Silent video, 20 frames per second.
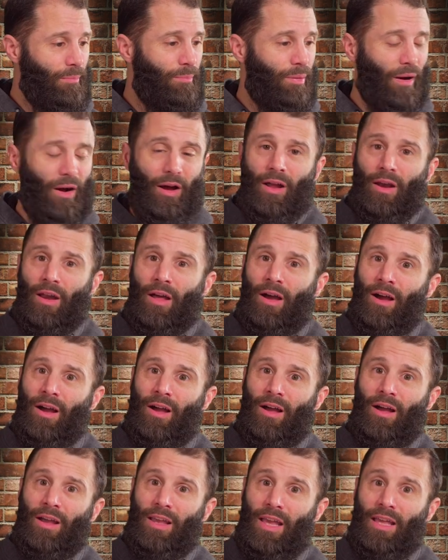But
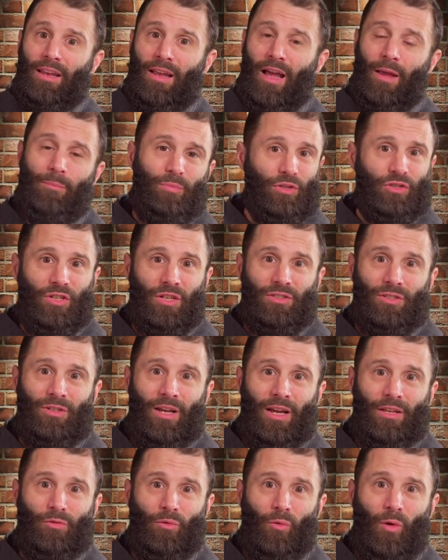uh, again, I appreciate you
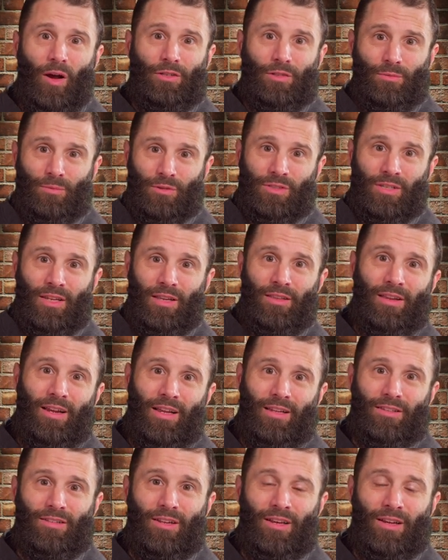guys for watching. We'll see you in the
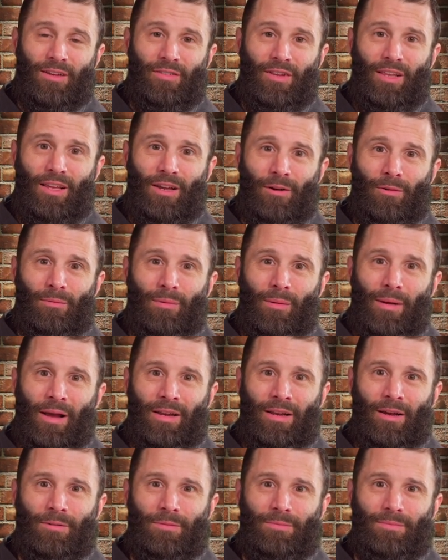next uh, video.
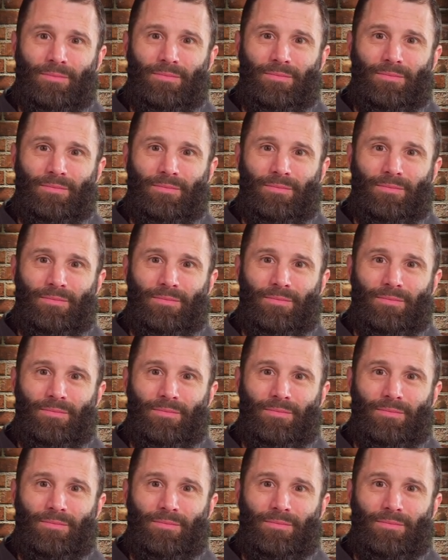Bye-bye now.